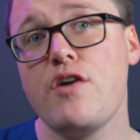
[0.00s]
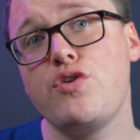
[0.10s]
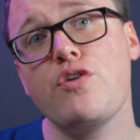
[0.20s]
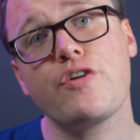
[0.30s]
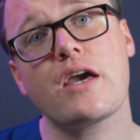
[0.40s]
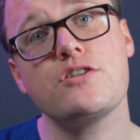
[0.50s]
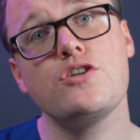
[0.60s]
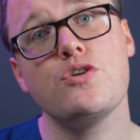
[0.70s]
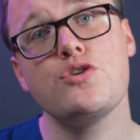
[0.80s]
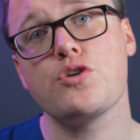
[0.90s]
If you forget to
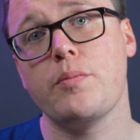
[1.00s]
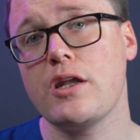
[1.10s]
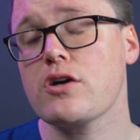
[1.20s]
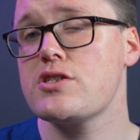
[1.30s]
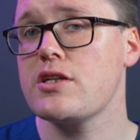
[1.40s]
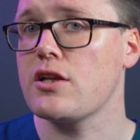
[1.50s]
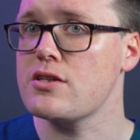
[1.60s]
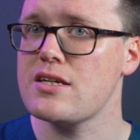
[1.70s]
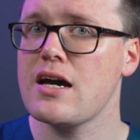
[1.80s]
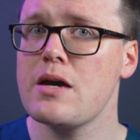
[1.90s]
use your minoxidil
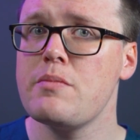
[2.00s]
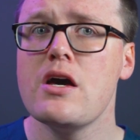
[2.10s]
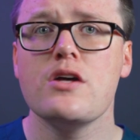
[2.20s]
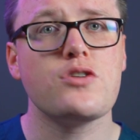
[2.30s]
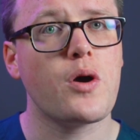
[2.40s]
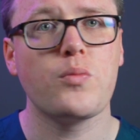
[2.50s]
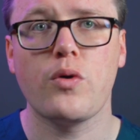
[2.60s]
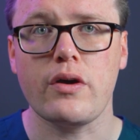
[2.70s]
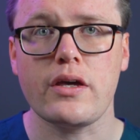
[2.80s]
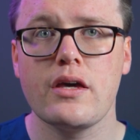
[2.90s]
on time, don't
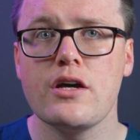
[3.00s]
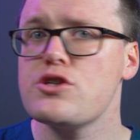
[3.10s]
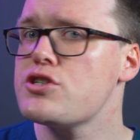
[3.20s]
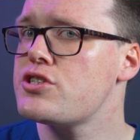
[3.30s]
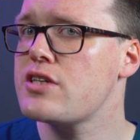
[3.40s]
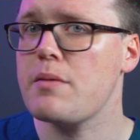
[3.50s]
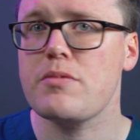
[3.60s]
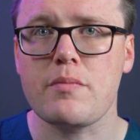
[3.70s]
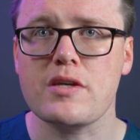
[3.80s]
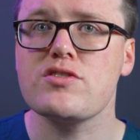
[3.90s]
worry, just skip
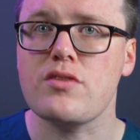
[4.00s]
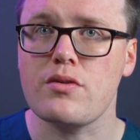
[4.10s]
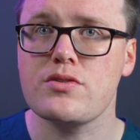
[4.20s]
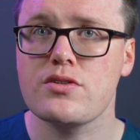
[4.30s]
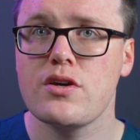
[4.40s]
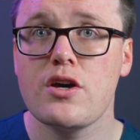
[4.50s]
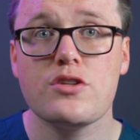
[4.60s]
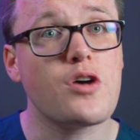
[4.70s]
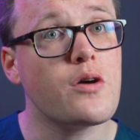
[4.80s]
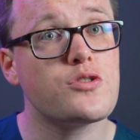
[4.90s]
the missed dose.
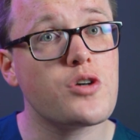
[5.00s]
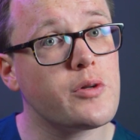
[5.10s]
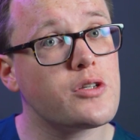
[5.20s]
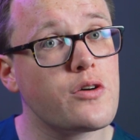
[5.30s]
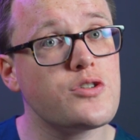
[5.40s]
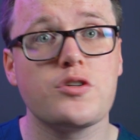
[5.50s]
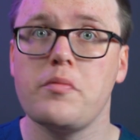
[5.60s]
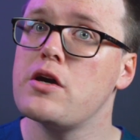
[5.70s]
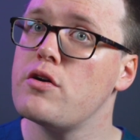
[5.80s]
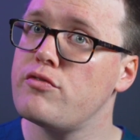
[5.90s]
Don't double dose to
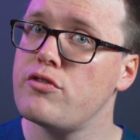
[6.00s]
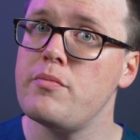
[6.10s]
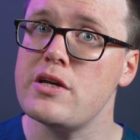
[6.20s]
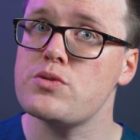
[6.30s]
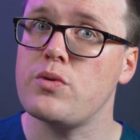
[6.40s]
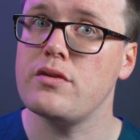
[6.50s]
make up for a missed